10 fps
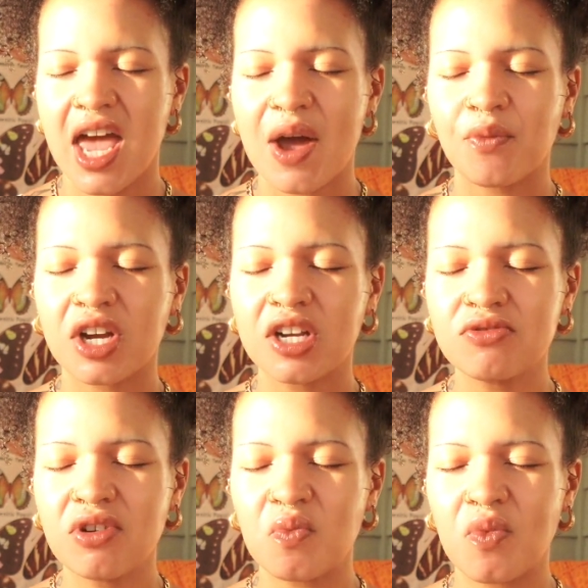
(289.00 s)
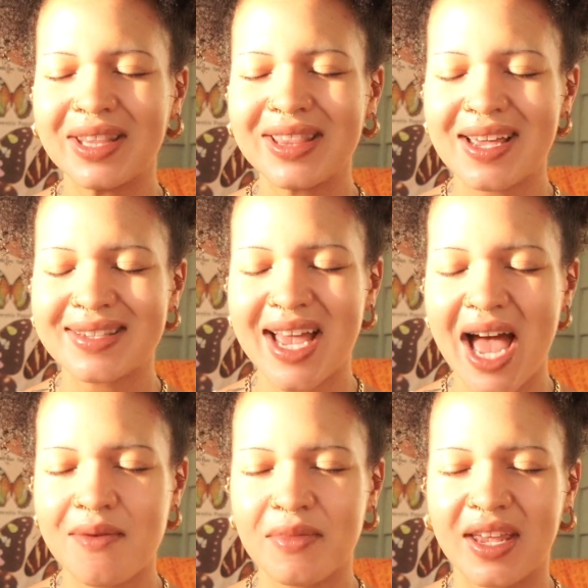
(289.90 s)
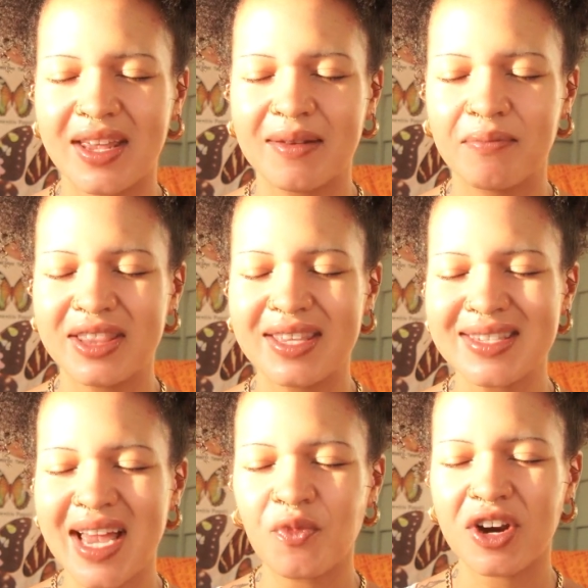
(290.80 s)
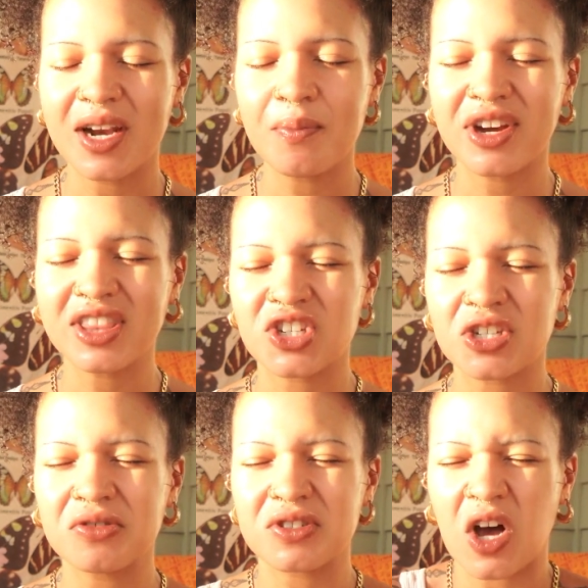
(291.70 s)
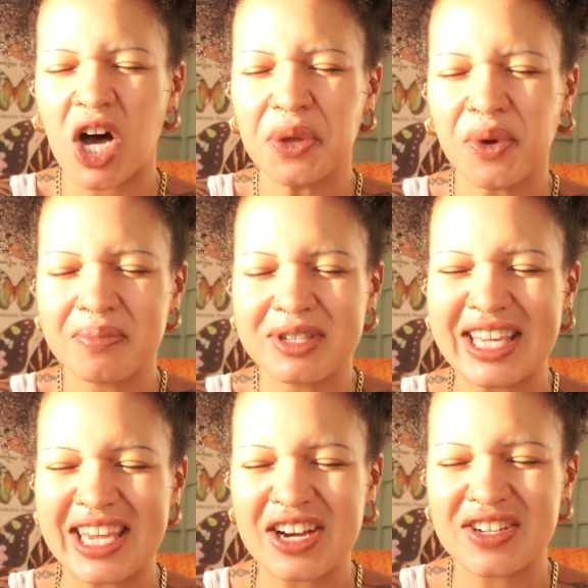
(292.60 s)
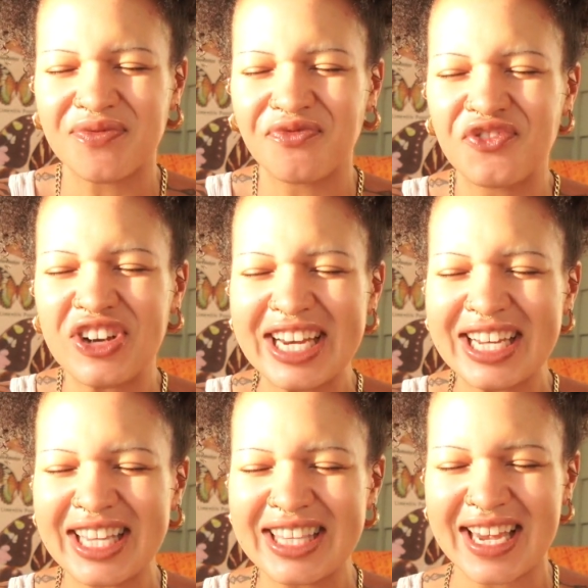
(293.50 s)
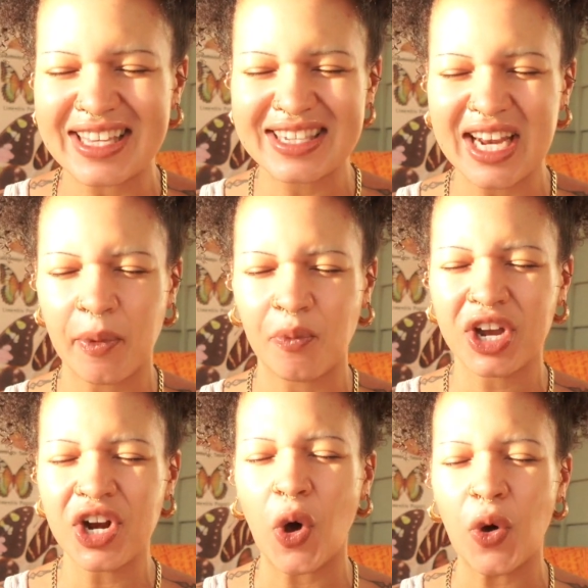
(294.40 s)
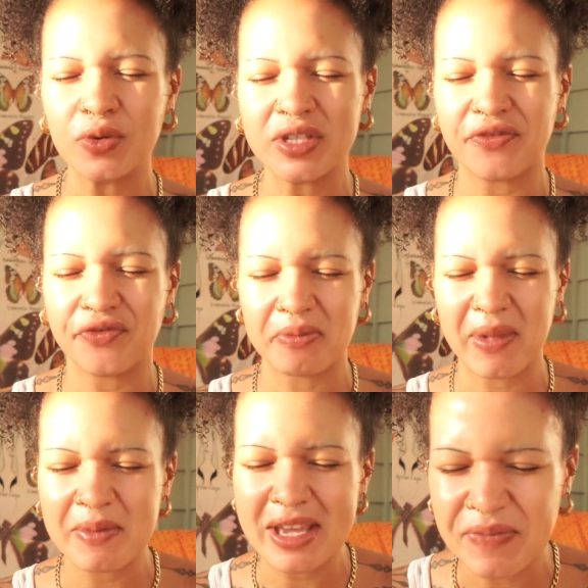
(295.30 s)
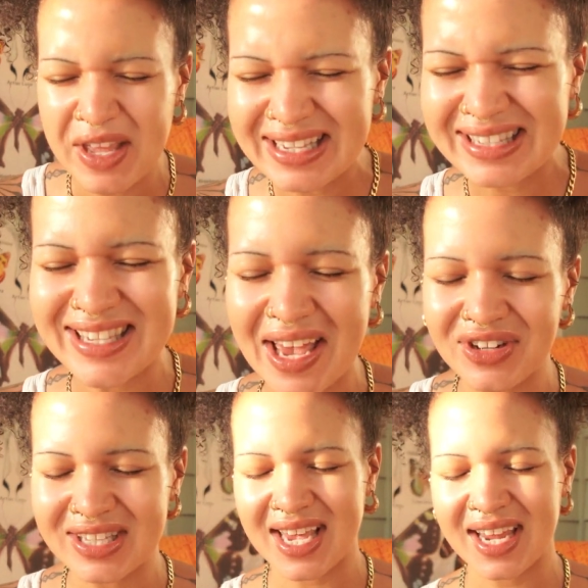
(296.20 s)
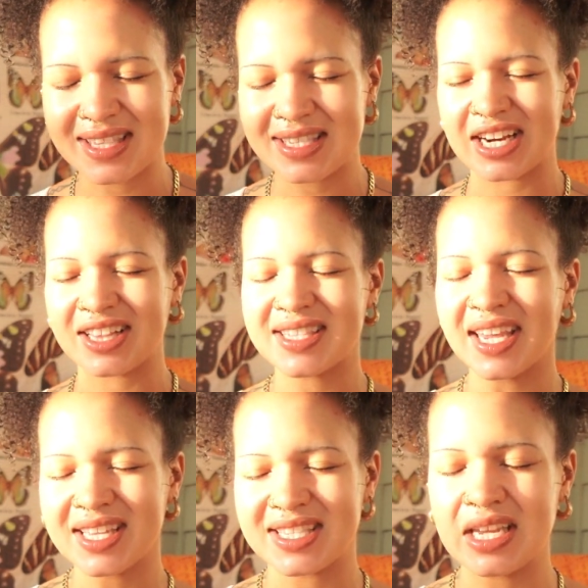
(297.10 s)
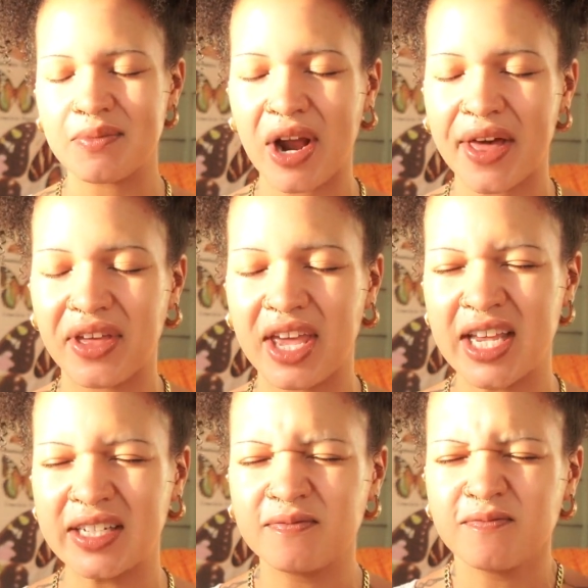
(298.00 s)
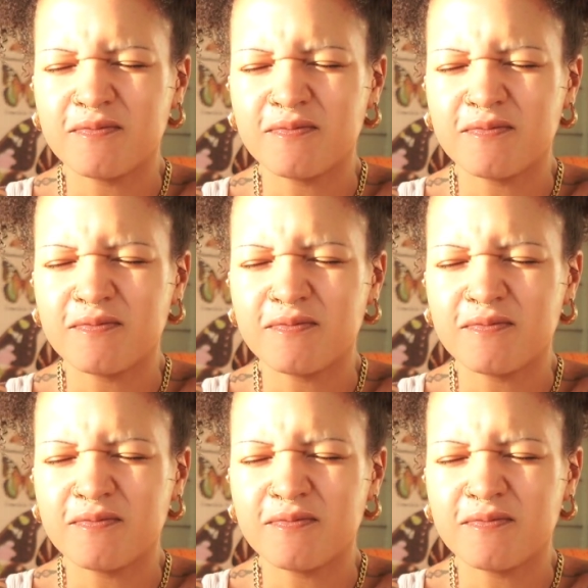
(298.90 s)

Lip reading: And we're going to do it one last time, but this time we're going to bring the shoulders all the way up to the ears and really tense it up, and we're going to hold it for maybe 7 seconds here. Let's take a deep breath in